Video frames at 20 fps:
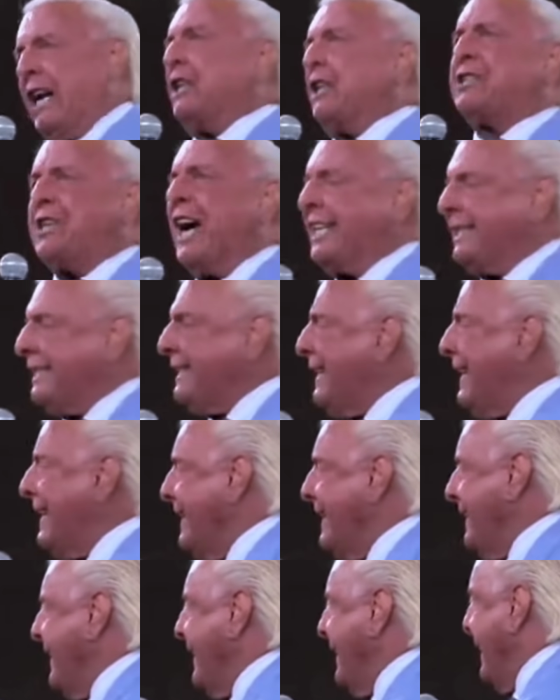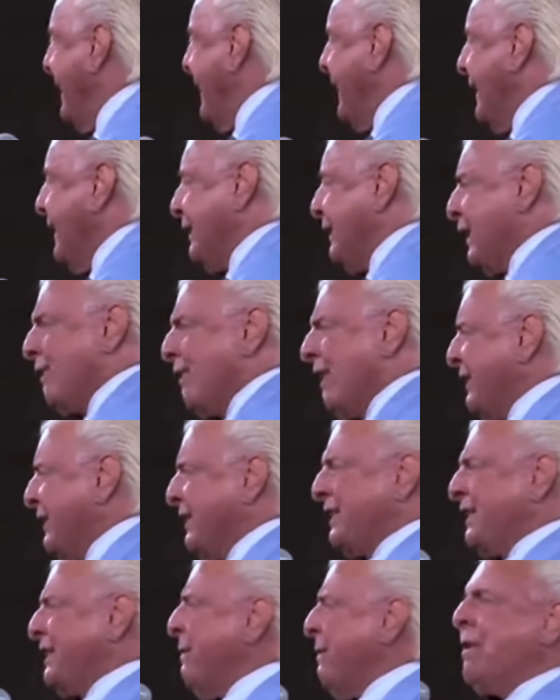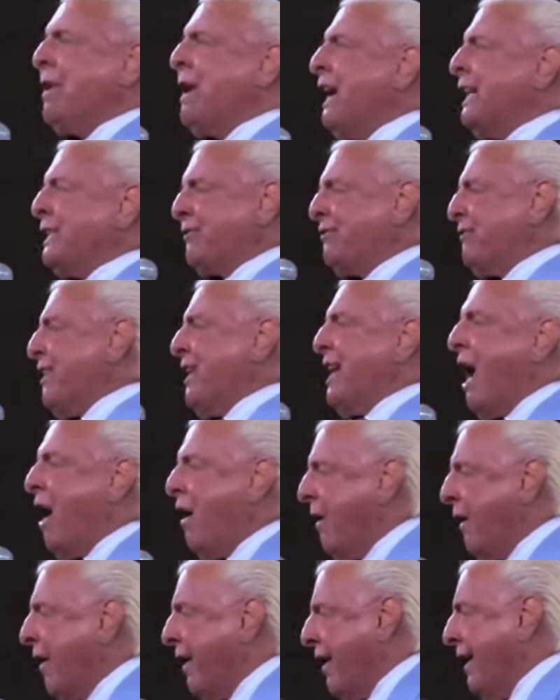jet to wrestle somewhere else for an hour.